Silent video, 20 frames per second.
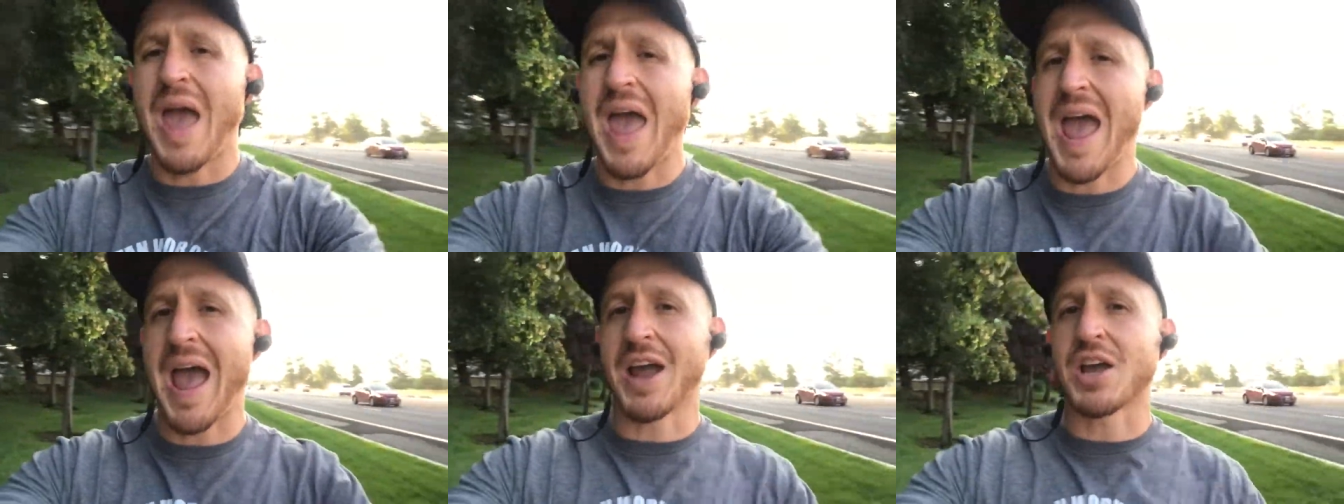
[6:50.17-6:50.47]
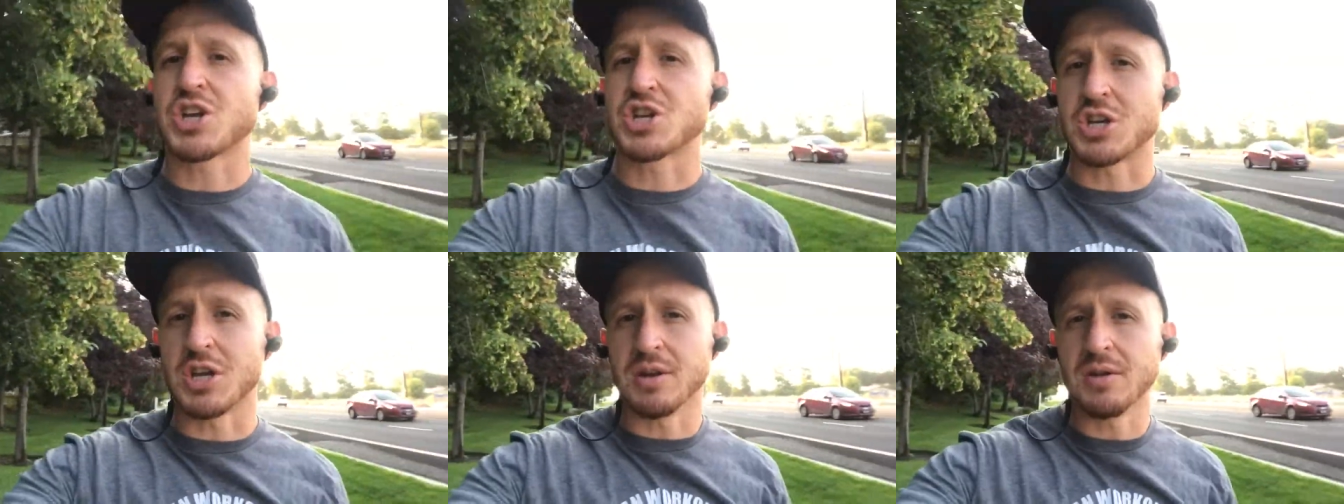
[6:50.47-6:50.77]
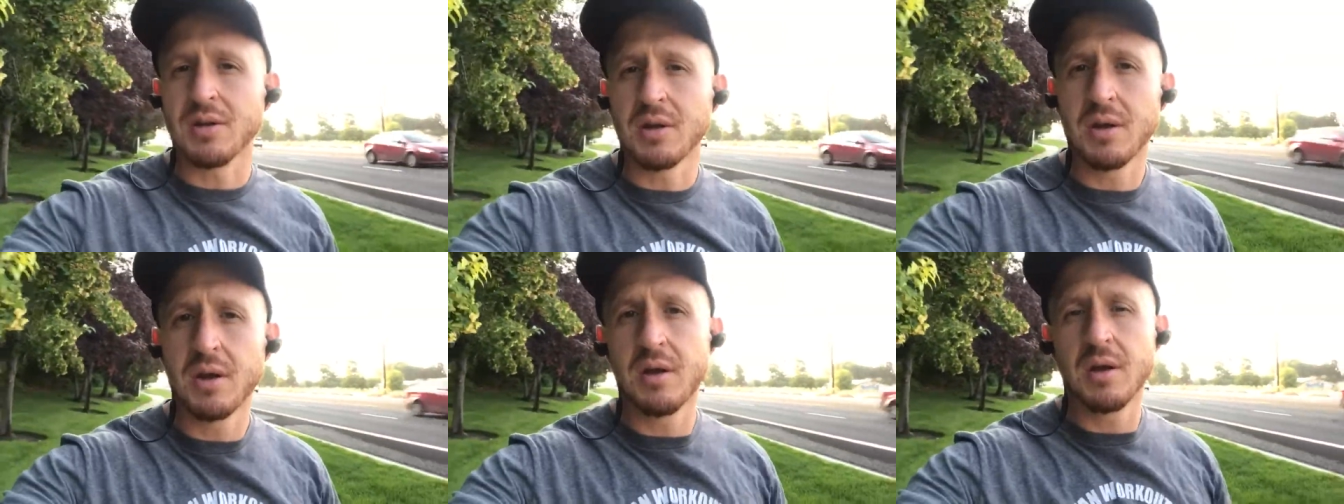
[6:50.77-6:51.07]
action
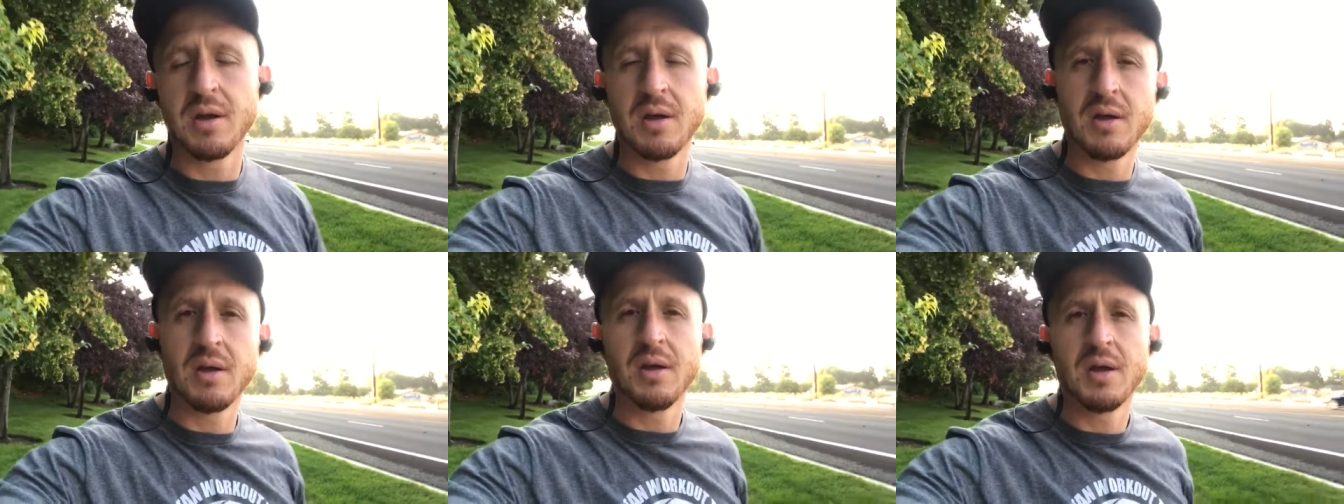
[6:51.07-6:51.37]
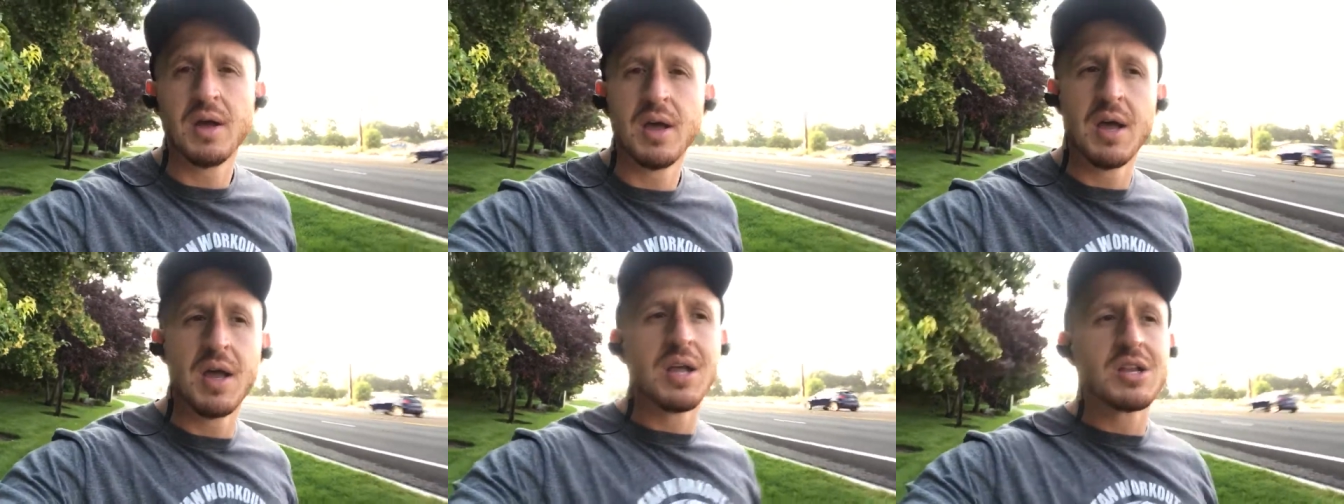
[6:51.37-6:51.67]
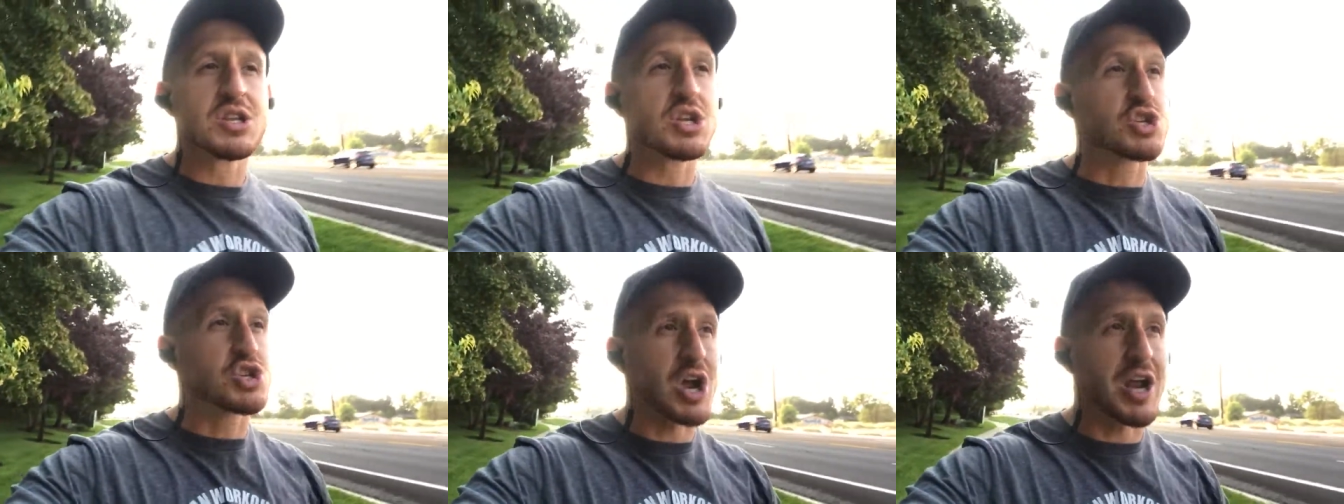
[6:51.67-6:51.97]

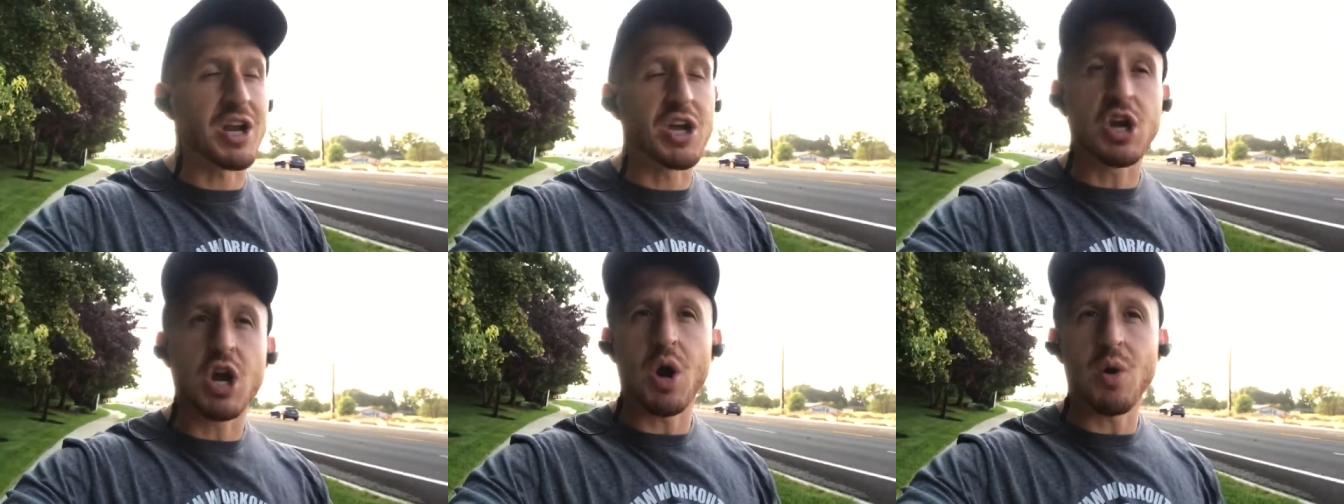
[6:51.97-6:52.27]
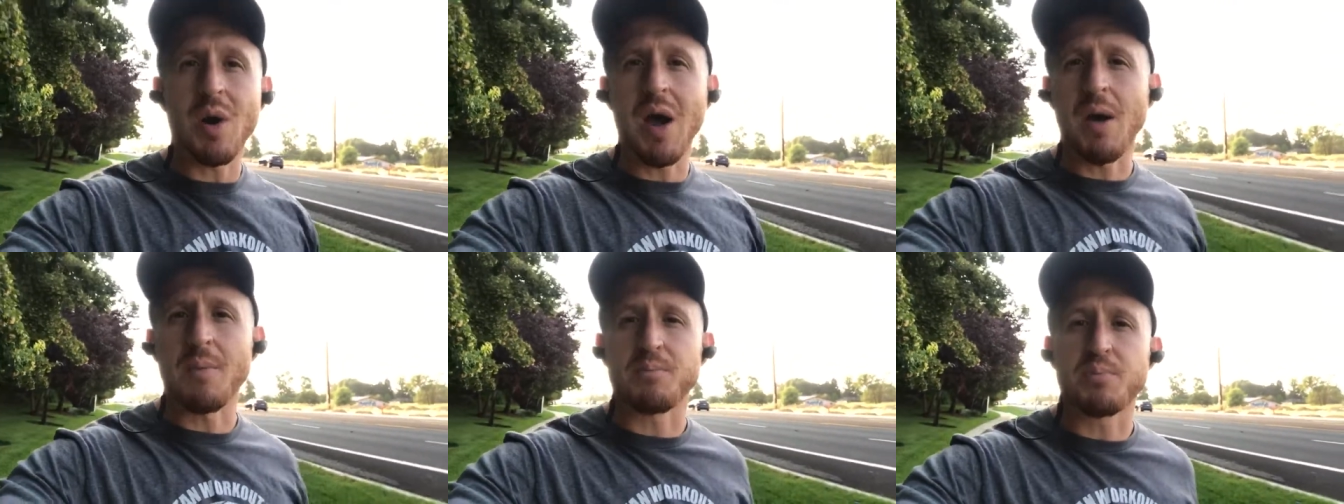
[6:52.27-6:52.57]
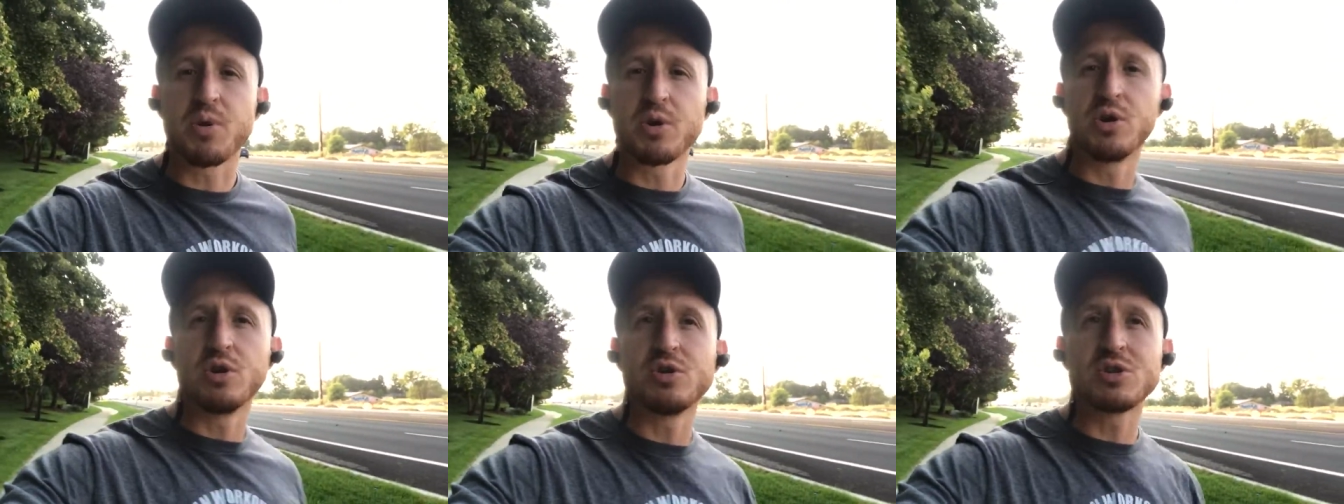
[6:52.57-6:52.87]
to try to go out and
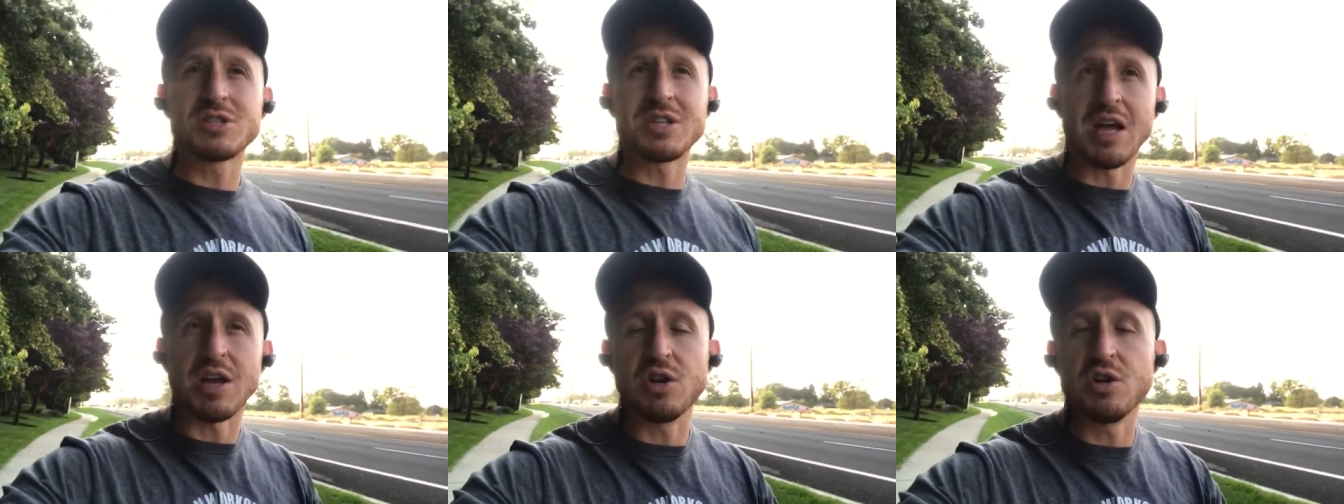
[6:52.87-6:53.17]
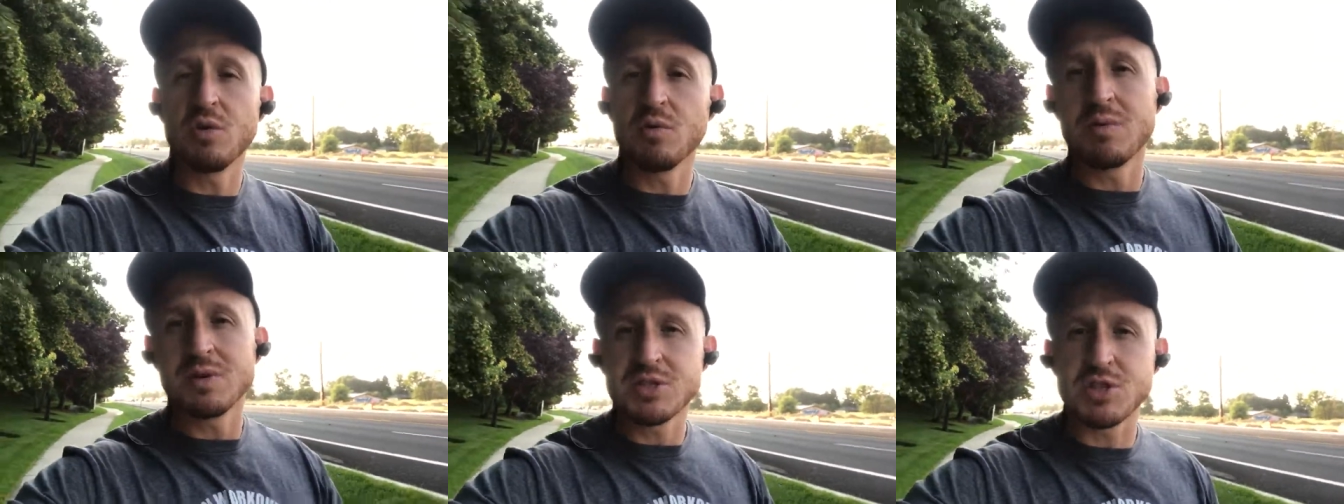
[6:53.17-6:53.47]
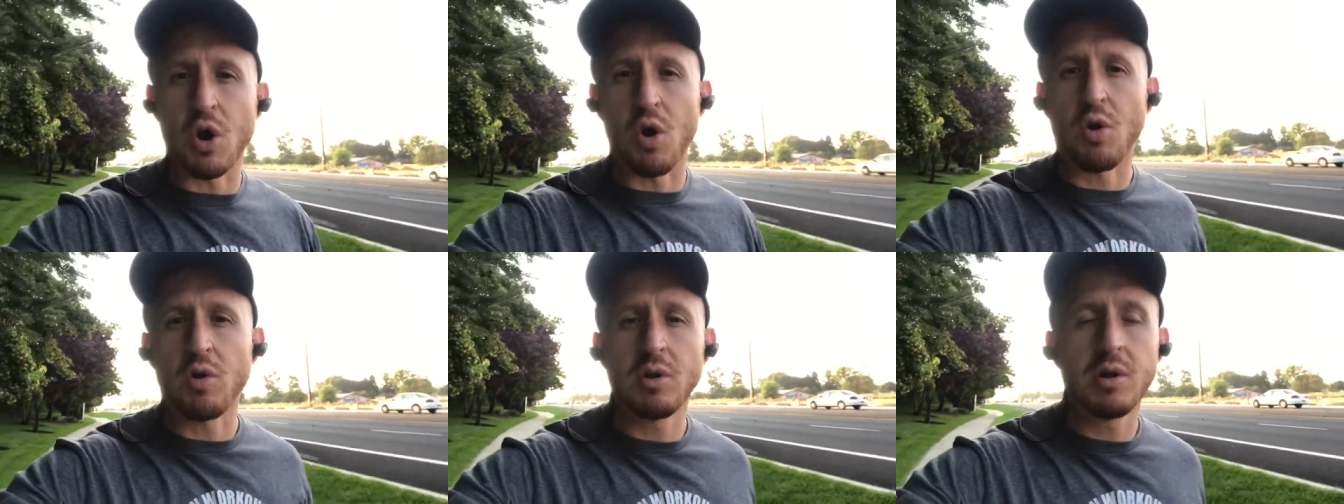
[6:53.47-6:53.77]
produce that new
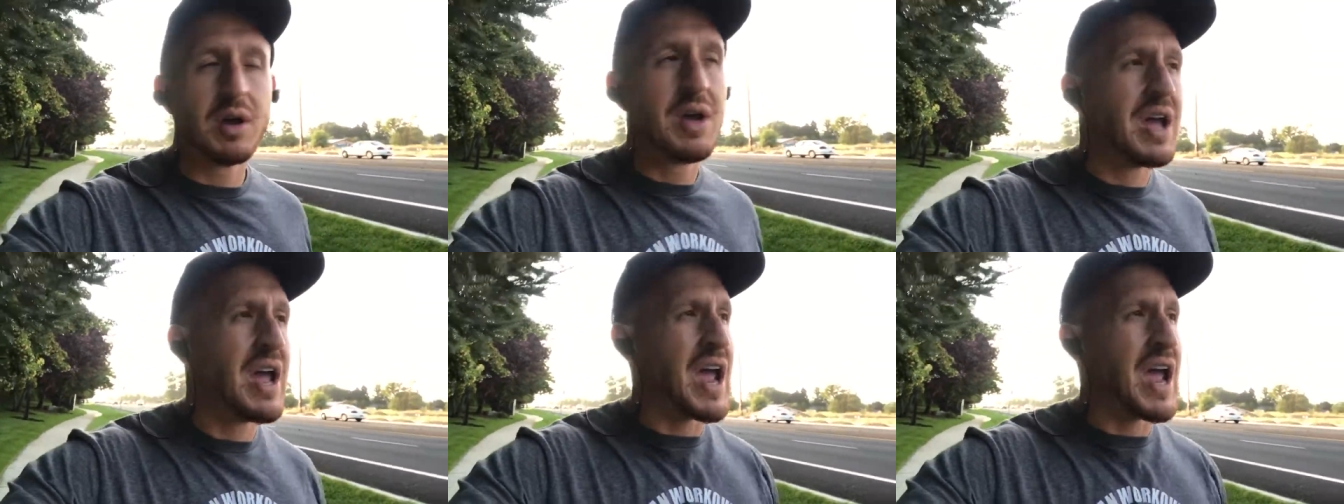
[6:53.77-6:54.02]
result,